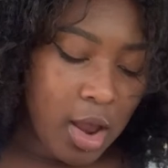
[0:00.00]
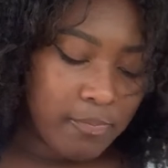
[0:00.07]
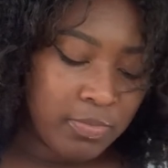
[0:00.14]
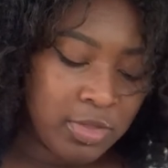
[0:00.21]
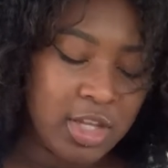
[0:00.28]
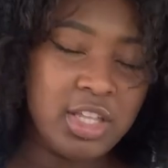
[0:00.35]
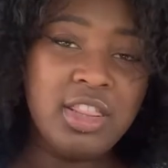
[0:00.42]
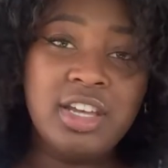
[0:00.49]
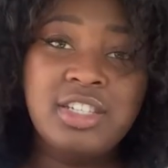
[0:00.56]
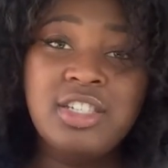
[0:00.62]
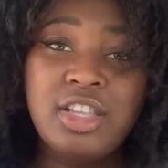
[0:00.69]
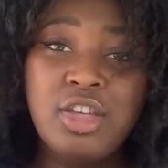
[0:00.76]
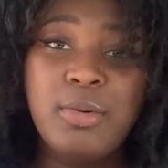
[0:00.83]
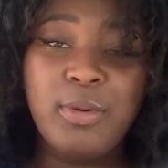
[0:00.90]
and then they
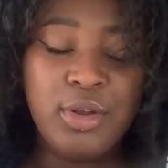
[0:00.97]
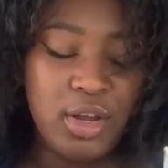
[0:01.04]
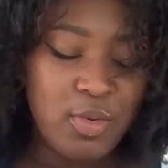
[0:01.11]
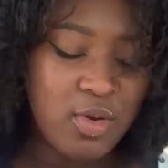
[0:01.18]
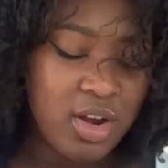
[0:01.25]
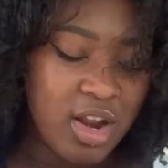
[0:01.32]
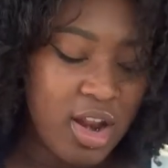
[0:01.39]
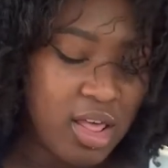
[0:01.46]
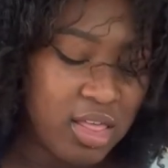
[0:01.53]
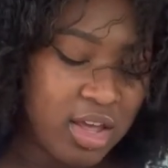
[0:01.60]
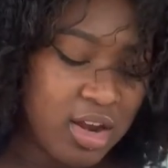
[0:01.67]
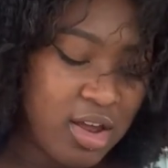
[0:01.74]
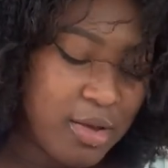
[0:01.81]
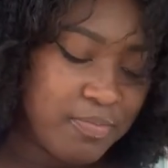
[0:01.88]
said they're building one in
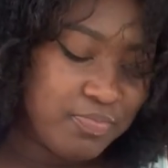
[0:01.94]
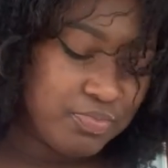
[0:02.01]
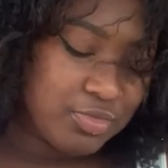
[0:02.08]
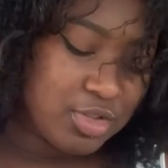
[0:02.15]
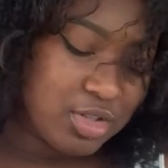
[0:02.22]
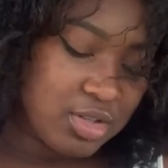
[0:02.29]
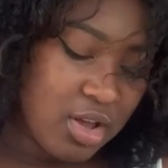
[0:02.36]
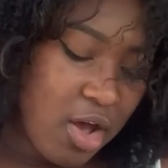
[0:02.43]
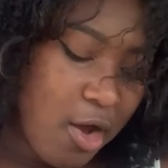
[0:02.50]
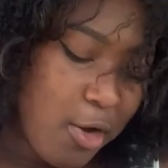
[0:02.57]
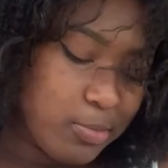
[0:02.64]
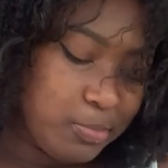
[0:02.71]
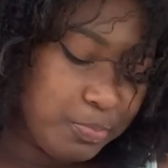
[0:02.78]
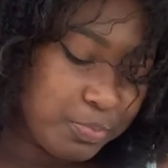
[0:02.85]
Atlanta, so
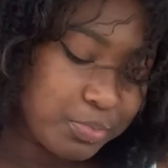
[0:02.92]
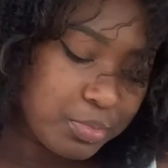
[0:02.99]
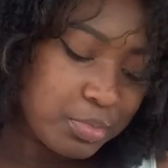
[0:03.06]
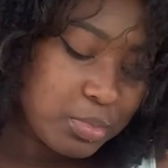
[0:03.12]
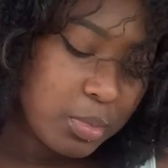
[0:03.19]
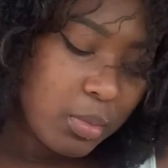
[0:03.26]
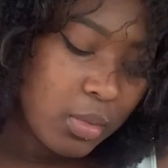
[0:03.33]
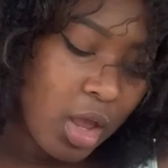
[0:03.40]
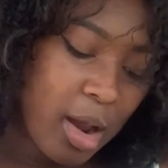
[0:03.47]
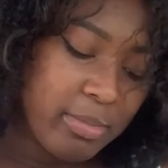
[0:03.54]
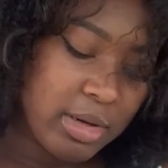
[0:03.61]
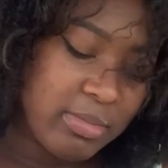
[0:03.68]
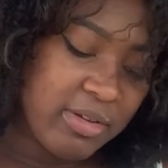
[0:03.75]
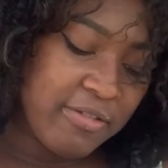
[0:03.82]
mm-hmm. I'm
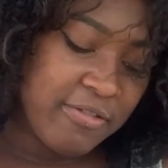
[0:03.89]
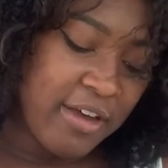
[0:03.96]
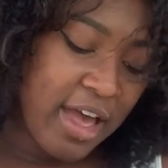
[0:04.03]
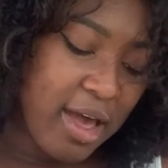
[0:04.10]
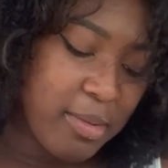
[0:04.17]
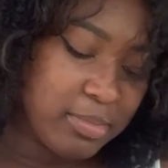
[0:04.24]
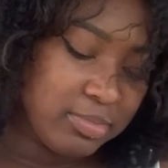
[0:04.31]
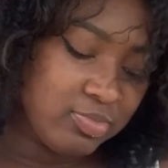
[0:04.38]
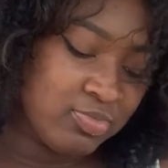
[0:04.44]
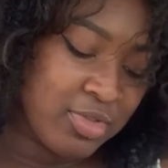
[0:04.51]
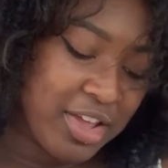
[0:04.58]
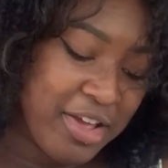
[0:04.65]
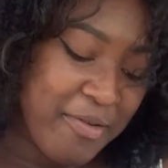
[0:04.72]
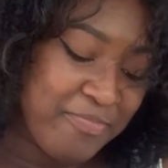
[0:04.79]
gonna be fat.
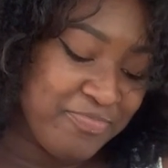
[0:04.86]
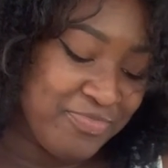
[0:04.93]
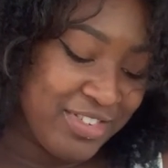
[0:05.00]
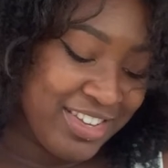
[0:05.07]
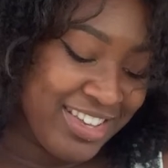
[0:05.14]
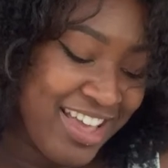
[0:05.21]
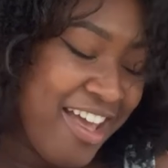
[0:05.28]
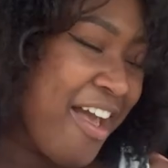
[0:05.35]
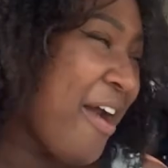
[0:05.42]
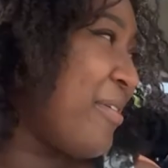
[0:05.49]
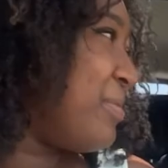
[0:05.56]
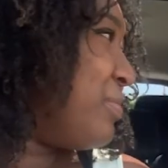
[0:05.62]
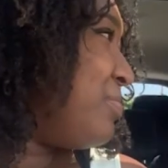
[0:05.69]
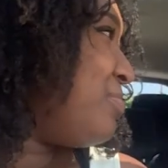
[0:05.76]
I
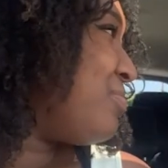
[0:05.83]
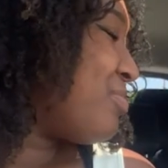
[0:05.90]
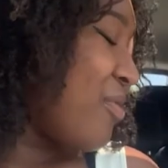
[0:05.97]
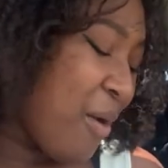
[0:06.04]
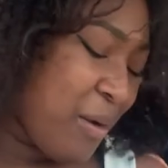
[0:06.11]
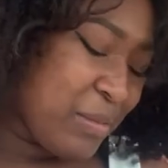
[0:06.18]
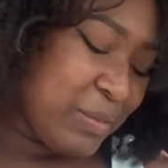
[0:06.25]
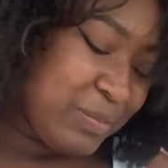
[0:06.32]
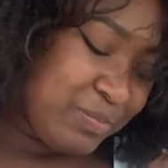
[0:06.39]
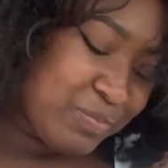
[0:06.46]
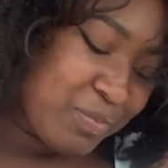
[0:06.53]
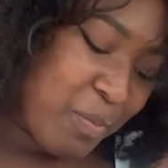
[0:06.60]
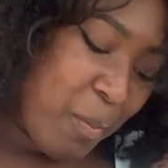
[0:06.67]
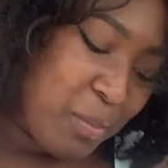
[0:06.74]
need you to um say it
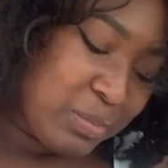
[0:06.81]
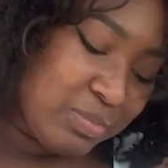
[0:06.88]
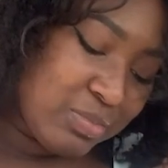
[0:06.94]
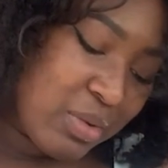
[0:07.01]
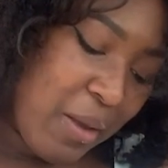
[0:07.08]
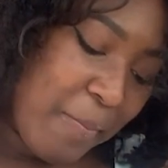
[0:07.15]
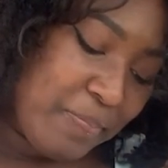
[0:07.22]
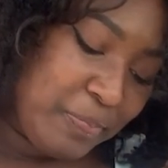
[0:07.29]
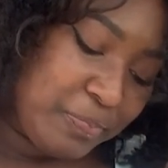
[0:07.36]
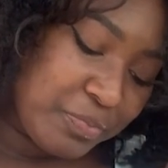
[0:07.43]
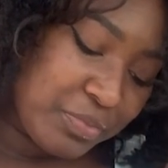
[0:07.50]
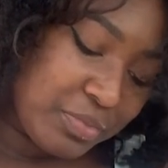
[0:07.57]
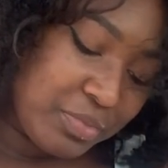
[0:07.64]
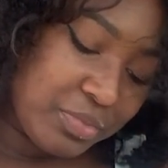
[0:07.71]
one time for the one time.
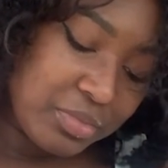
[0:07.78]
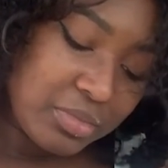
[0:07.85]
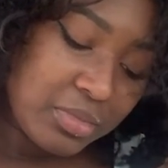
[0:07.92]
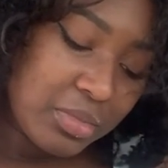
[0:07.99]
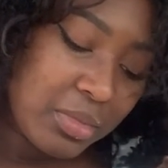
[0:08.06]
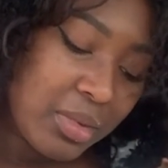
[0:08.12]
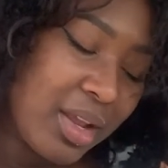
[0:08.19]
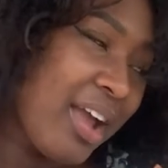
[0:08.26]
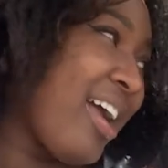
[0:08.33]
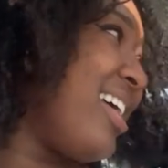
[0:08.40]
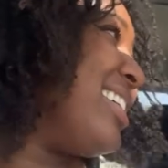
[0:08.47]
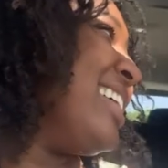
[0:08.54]
LA food is better than.